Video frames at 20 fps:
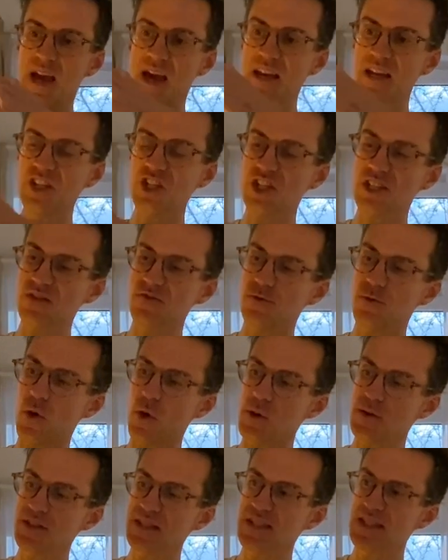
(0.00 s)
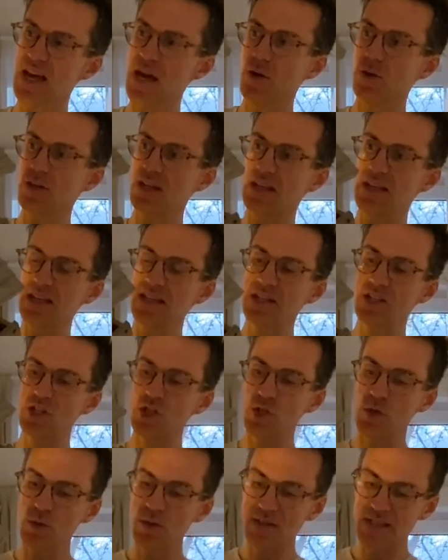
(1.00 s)
And it just falls down
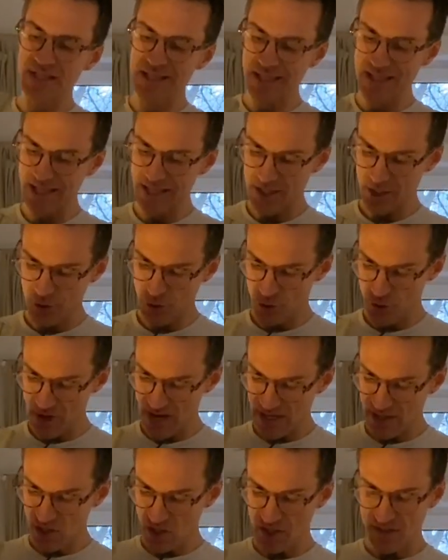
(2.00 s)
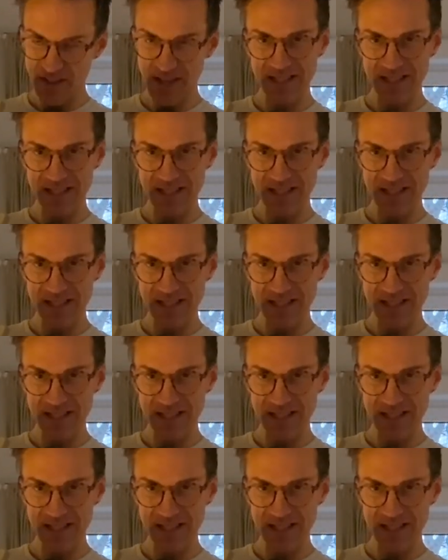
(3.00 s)
into this little trench